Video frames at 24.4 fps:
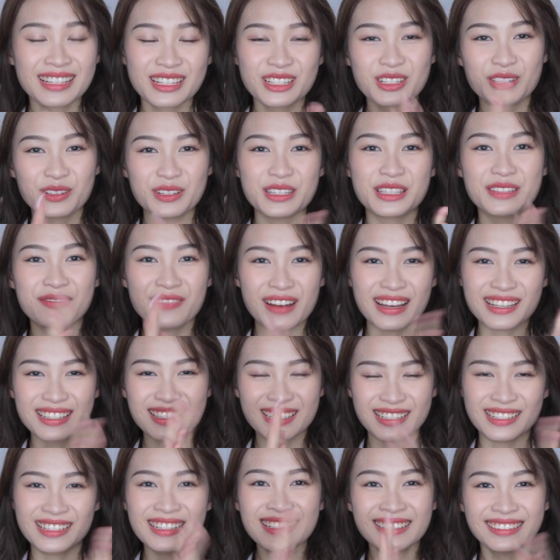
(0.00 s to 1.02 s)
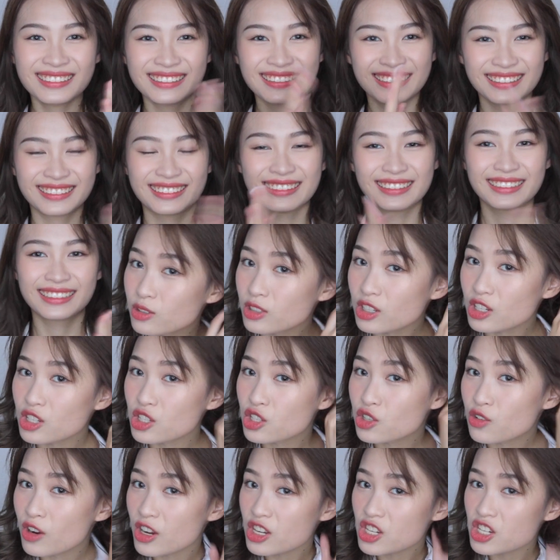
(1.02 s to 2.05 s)
so it's faster. We'll
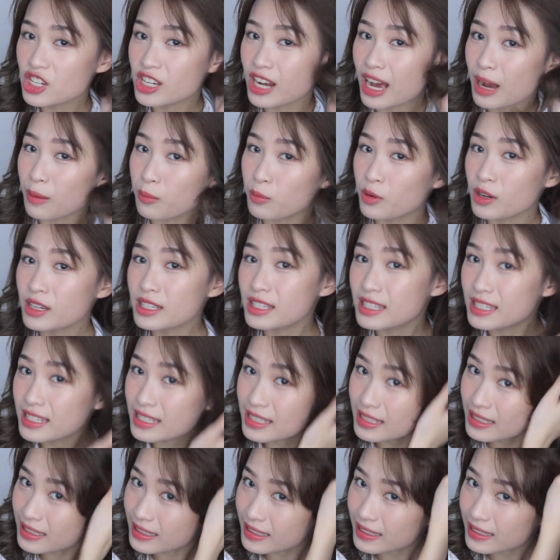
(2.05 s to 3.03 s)
just scrunch it upwards.